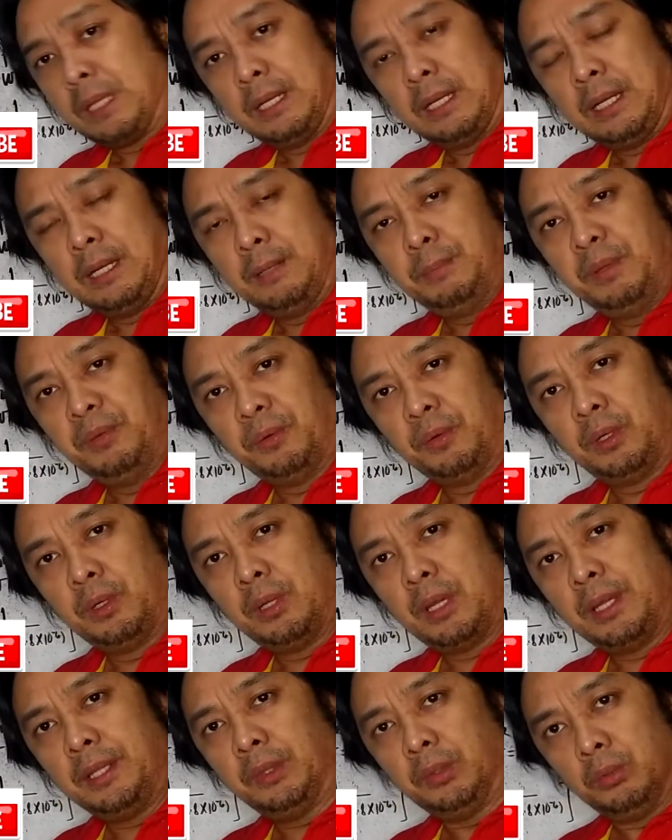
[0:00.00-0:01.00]
Uh, before
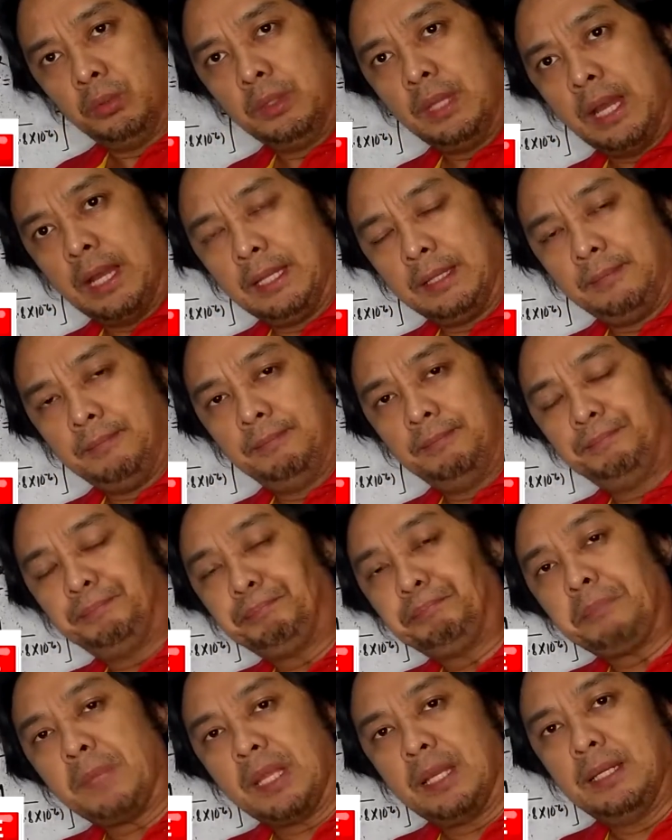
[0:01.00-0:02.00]
I do that,
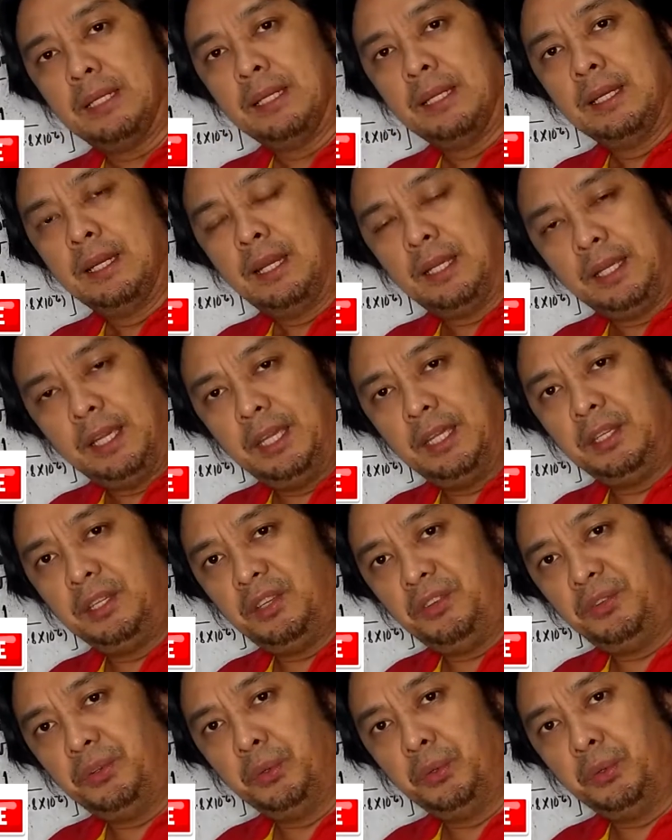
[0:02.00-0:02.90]
again if